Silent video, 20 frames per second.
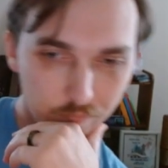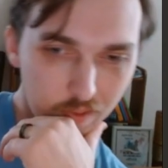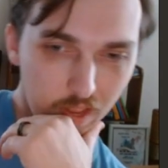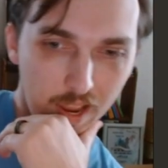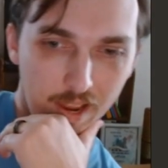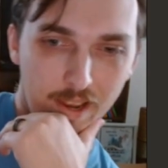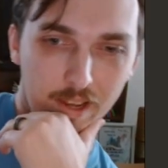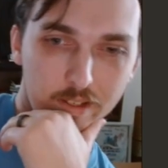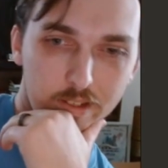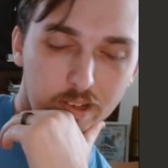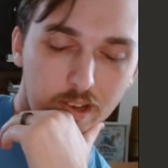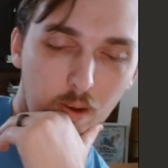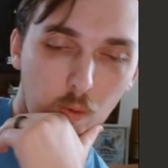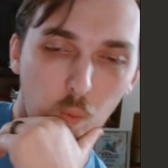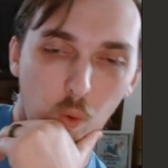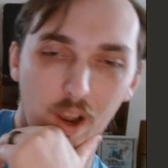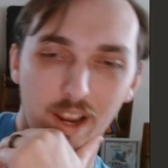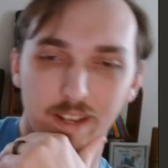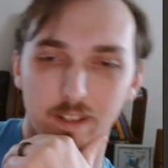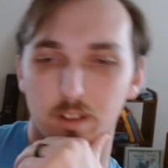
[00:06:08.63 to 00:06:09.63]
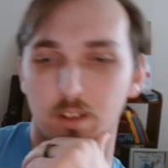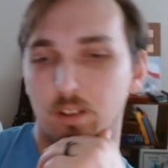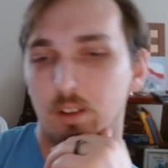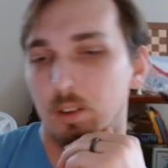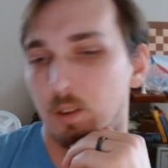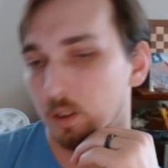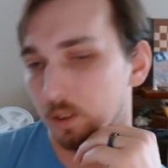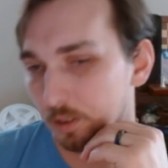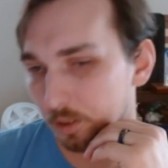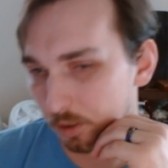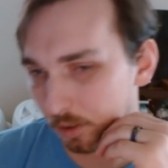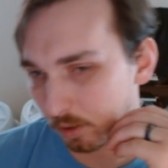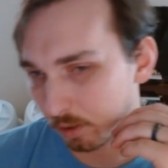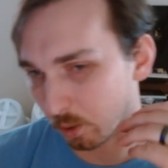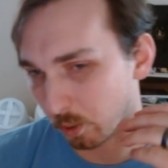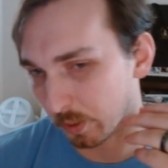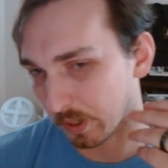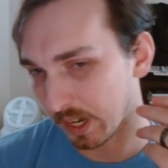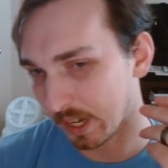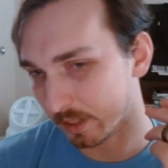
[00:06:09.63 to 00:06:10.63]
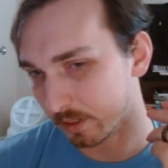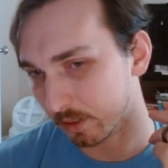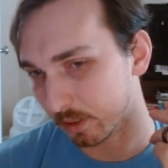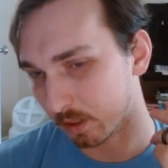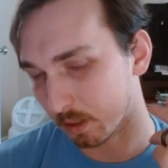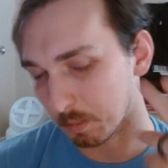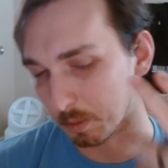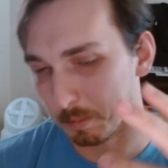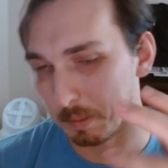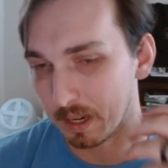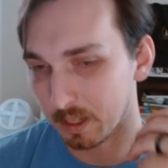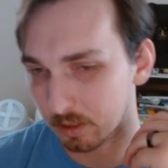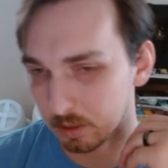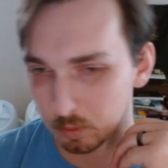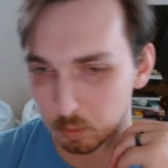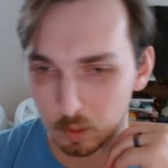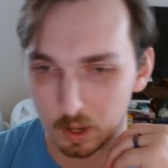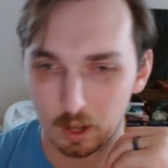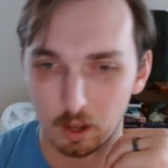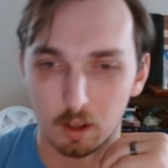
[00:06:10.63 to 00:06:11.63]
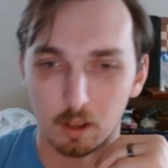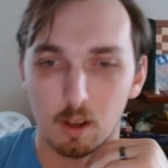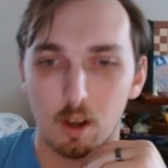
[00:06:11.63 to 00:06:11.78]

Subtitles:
And white creates some space as well,